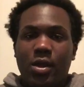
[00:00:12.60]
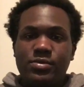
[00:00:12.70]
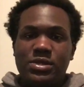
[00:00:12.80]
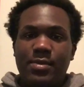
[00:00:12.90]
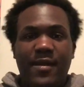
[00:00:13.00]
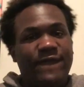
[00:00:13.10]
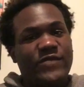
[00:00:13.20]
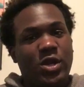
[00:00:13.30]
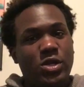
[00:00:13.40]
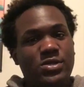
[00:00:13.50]
welcome to my
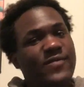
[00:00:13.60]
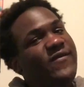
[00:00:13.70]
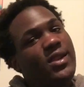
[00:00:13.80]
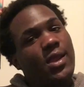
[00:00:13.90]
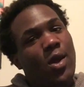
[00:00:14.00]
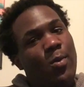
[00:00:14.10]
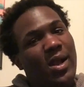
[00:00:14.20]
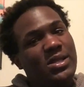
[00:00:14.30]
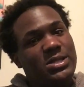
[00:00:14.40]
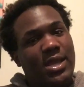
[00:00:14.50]
first video on
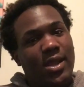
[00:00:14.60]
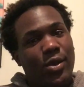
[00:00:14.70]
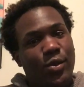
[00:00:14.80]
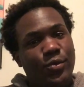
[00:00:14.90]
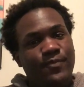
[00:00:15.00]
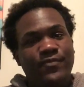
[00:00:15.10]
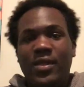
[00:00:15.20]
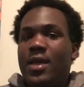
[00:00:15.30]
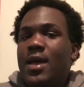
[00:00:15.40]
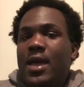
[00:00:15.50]
my channel.
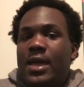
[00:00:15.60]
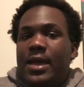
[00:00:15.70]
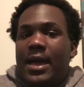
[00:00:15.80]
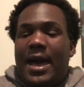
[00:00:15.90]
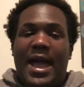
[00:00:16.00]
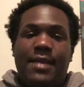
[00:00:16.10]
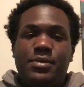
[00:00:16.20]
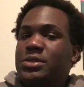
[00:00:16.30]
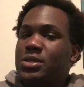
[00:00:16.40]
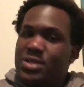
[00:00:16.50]

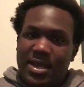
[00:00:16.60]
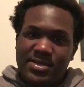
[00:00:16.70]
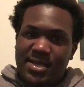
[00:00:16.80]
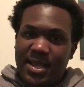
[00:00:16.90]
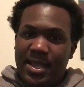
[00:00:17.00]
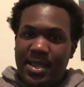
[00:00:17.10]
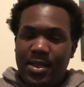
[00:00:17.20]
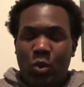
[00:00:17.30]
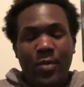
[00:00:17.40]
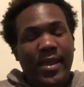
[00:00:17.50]
I'm
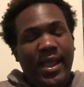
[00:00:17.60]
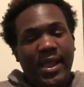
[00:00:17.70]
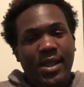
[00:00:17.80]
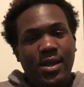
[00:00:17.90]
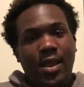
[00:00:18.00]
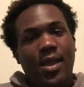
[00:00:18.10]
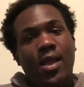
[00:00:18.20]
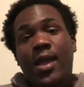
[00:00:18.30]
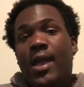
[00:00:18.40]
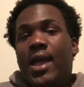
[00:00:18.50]
Chisante Quamaine,
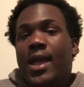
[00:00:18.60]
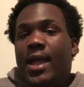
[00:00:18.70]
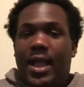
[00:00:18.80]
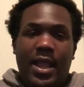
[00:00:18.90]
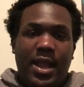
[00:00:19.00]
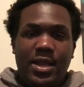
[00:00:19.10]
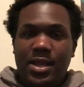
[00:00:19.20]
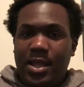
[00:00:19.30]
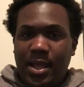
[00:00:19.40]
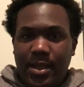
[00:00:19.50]
and
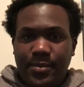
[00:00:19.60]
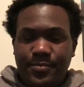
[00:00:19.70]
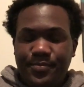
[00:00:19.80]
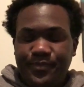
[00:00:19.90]
yeah,